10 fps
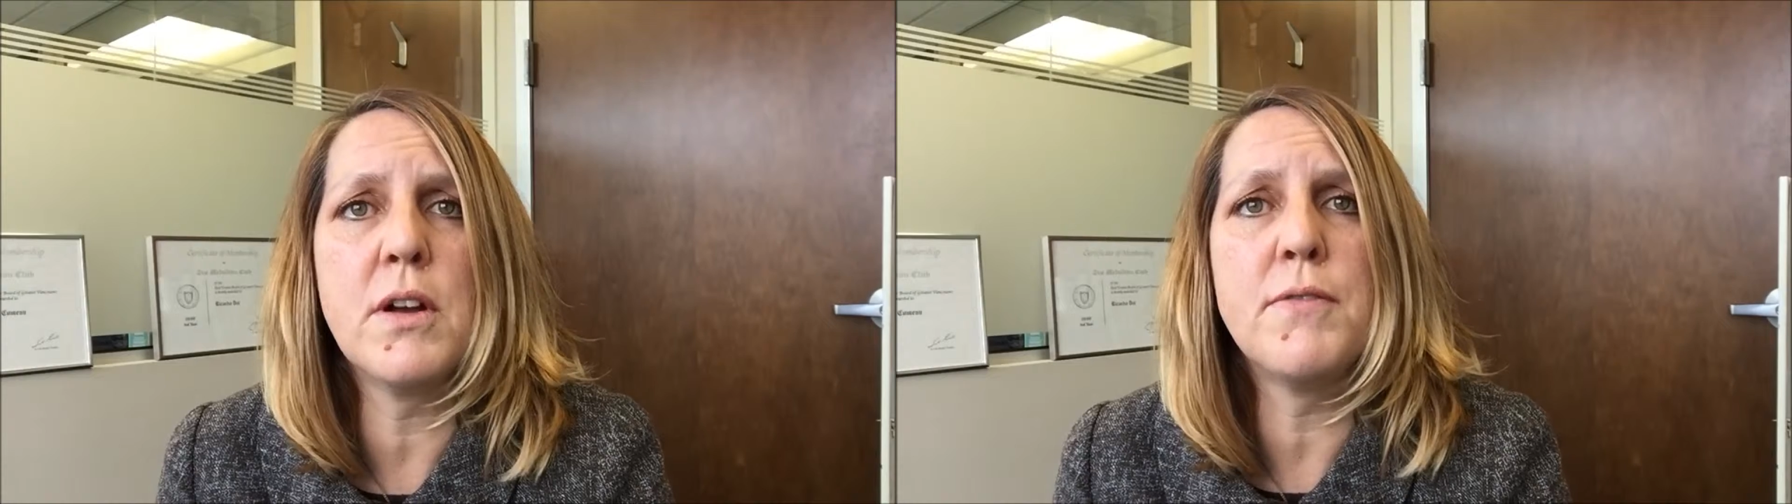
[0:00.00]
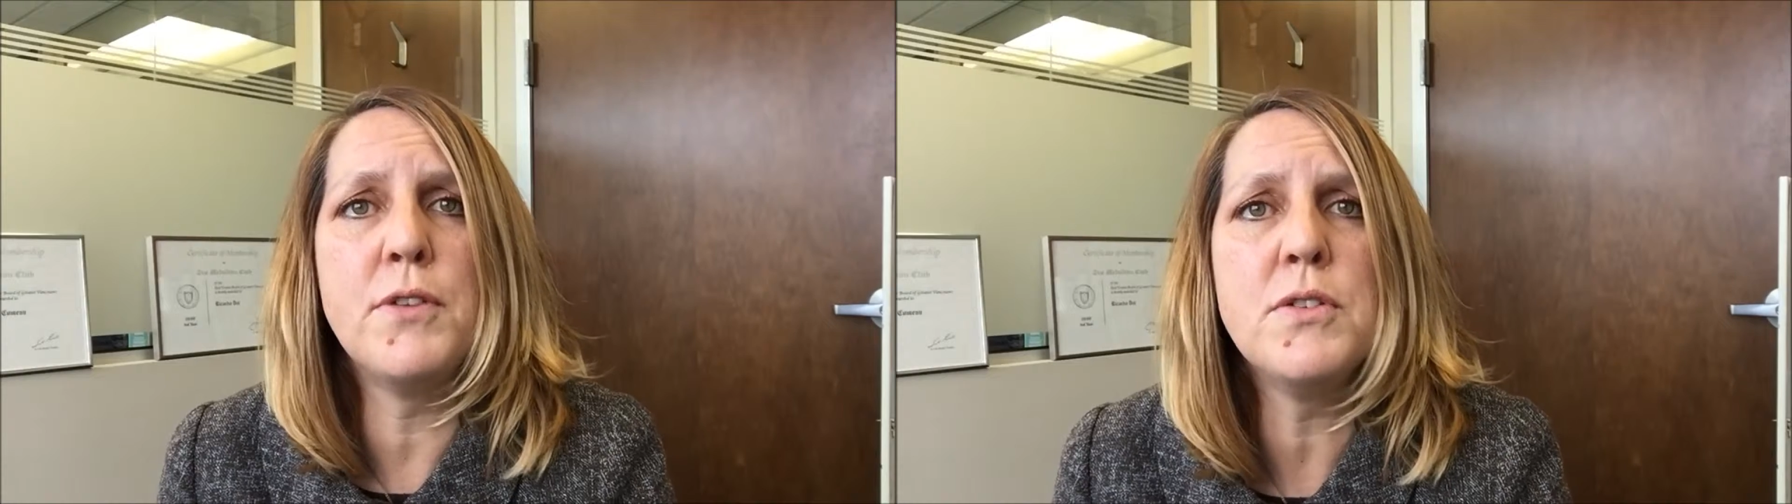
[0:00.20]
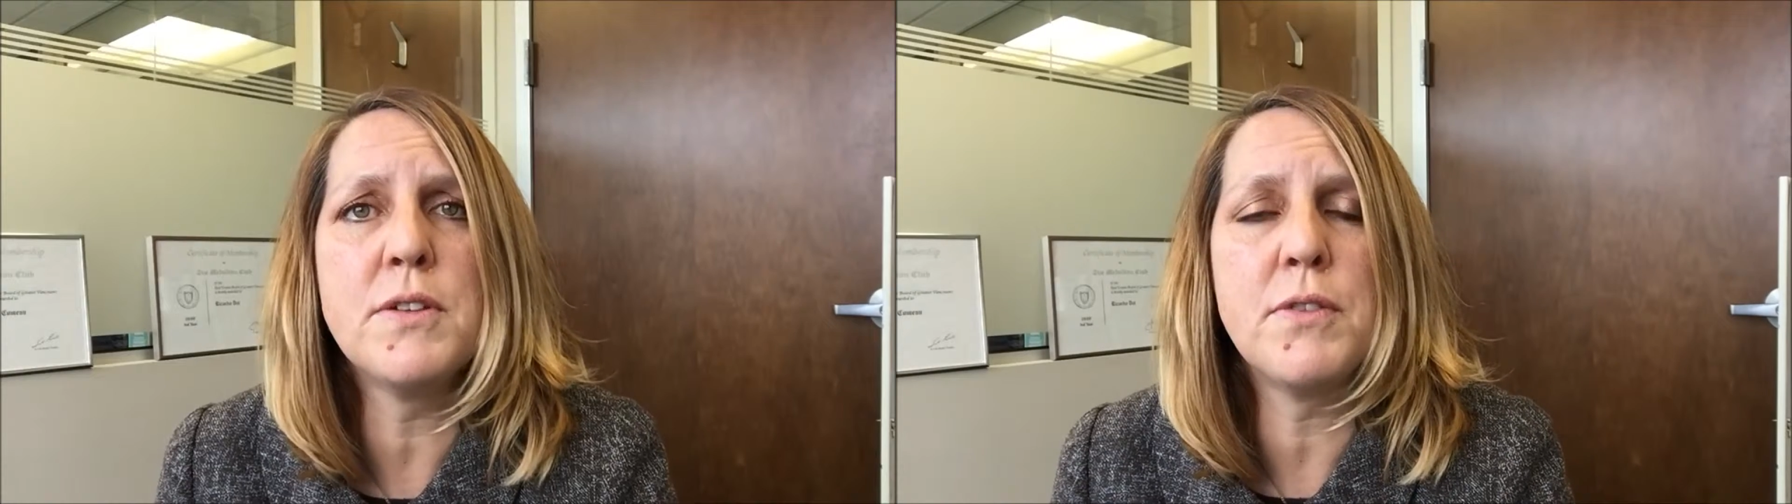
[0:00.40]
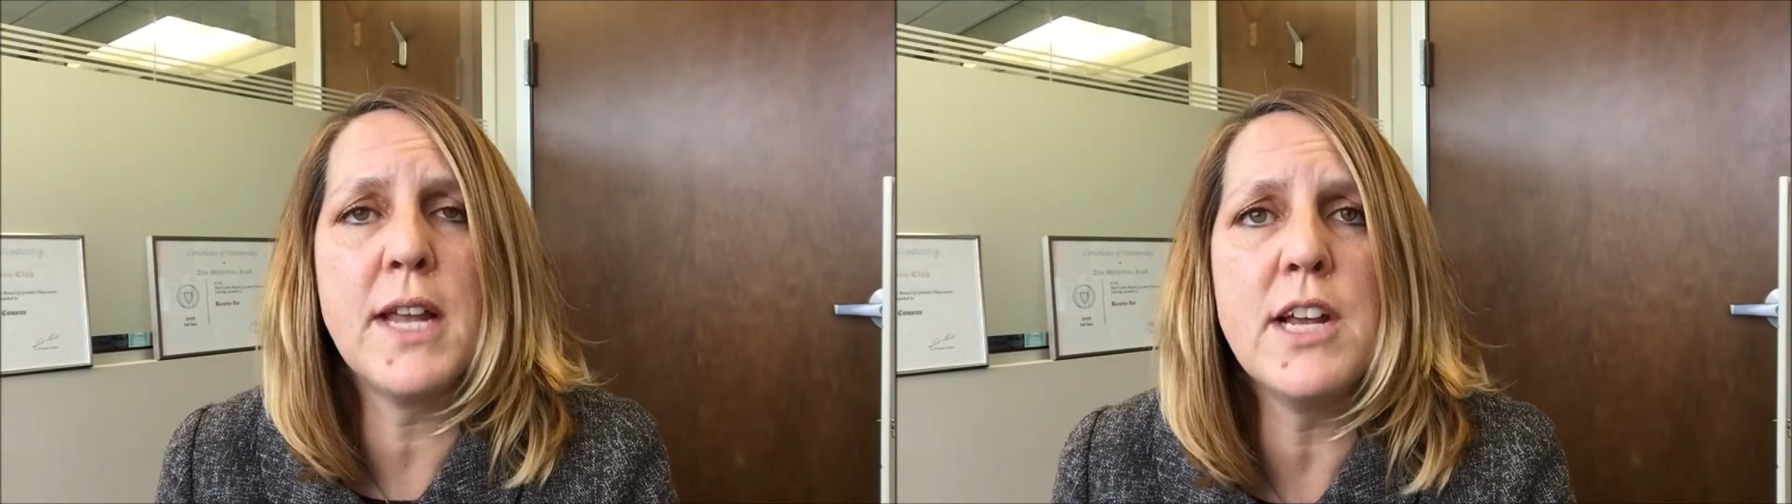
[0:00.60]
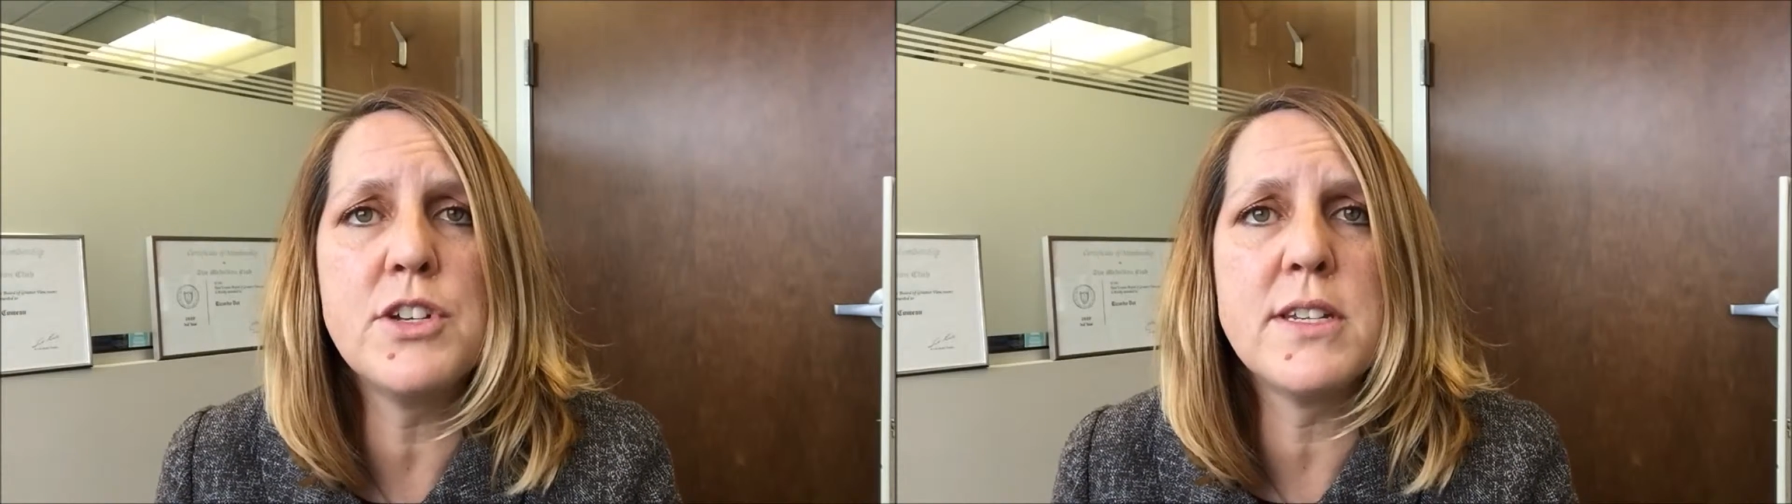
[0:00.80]
a few different
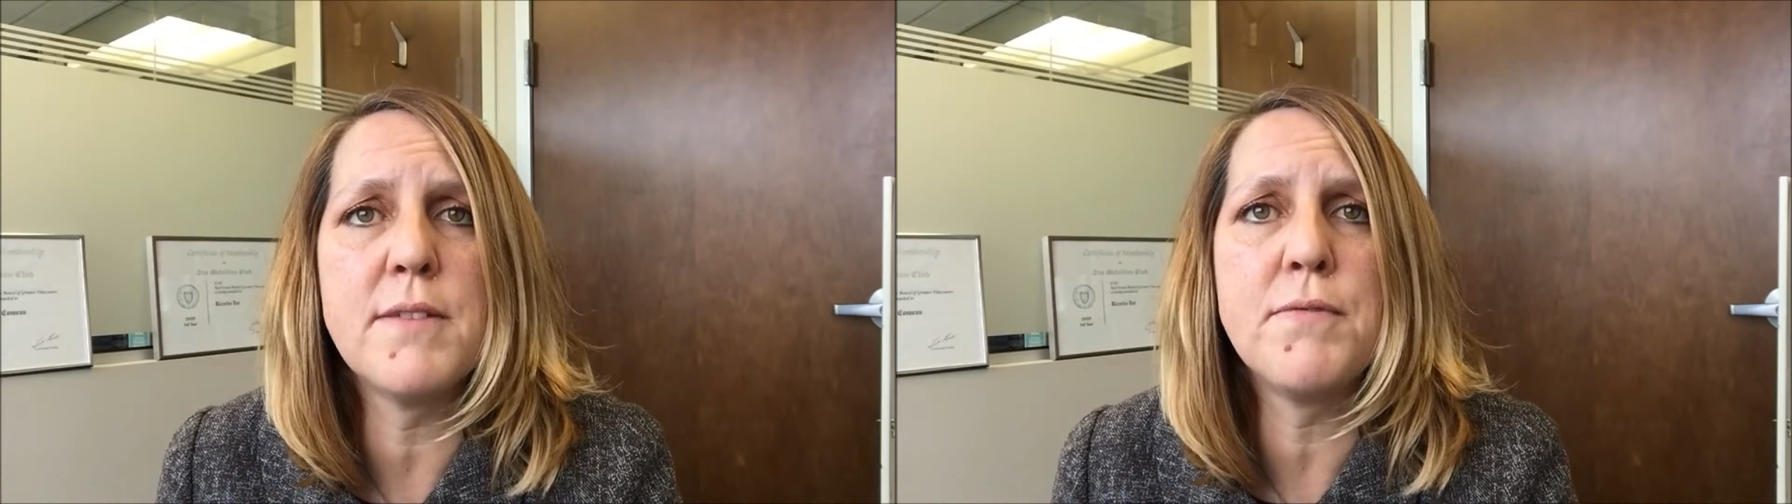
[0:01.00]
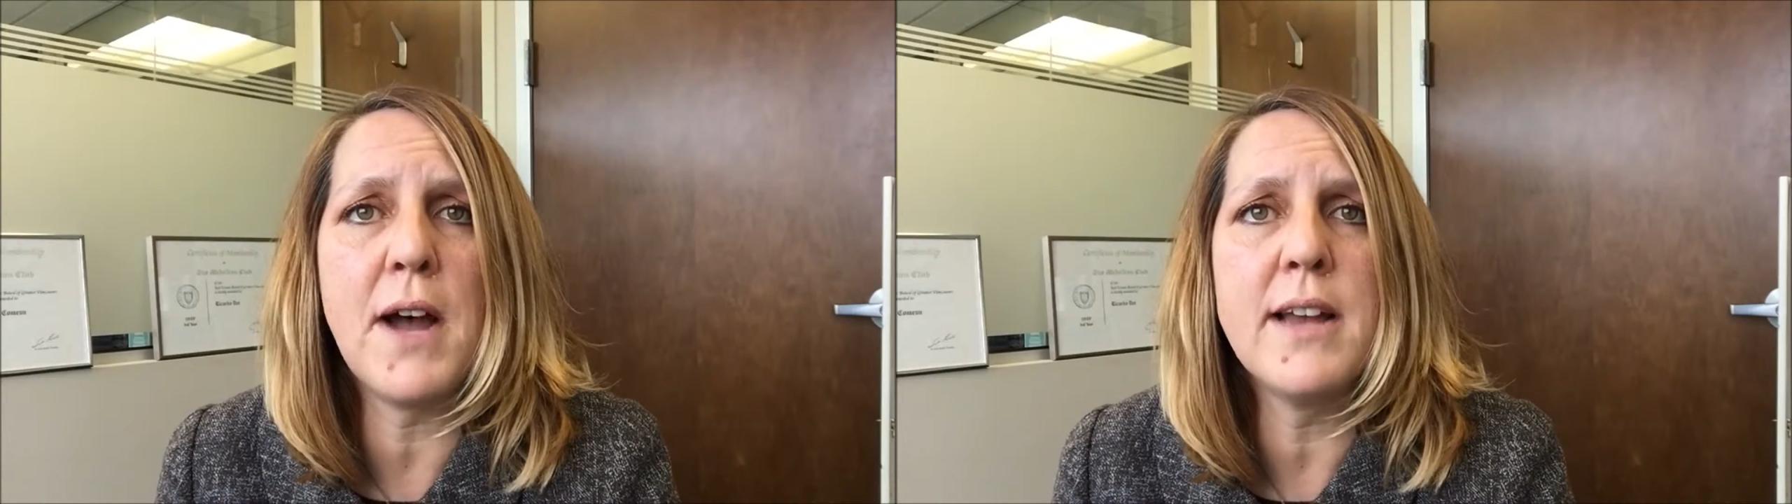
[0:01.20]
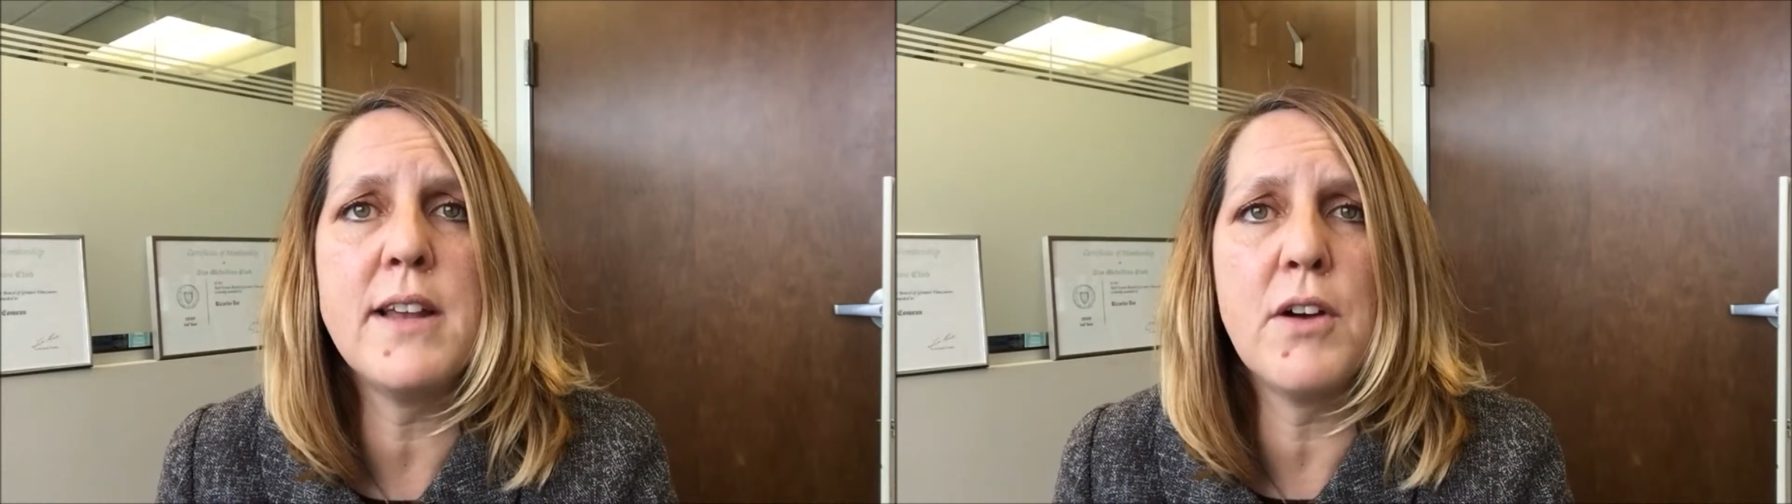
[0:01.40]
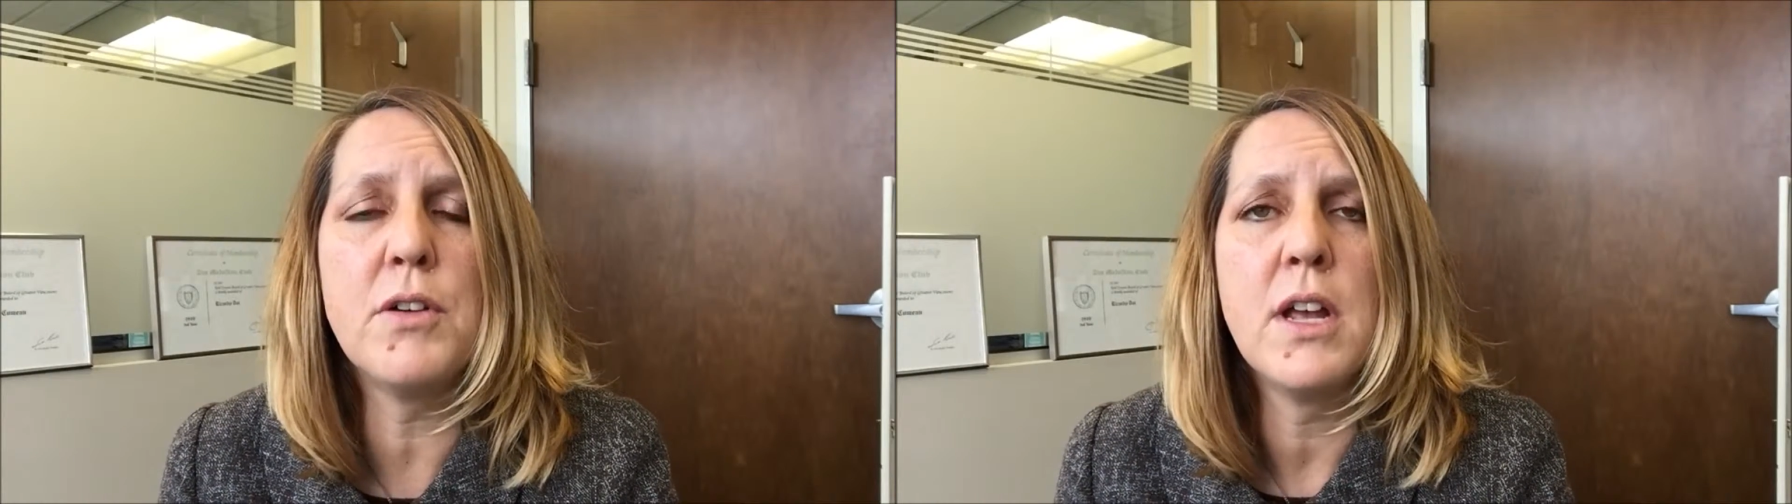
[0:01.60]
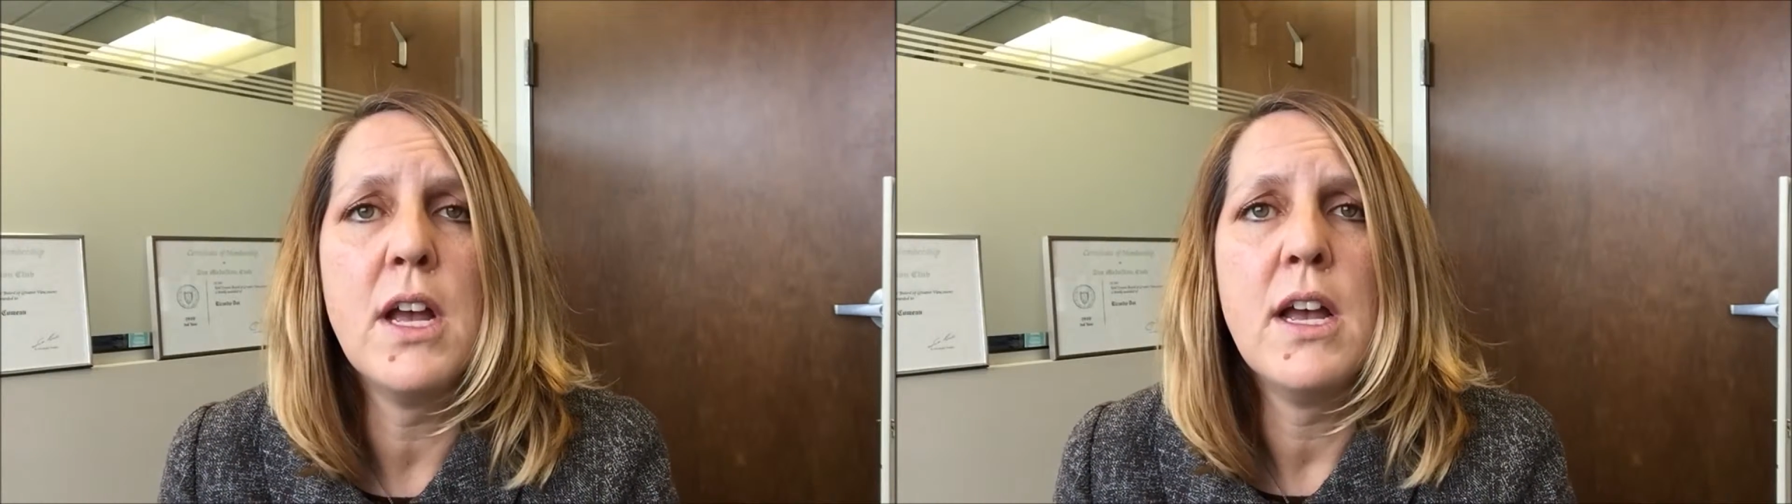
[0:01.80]
agents and find out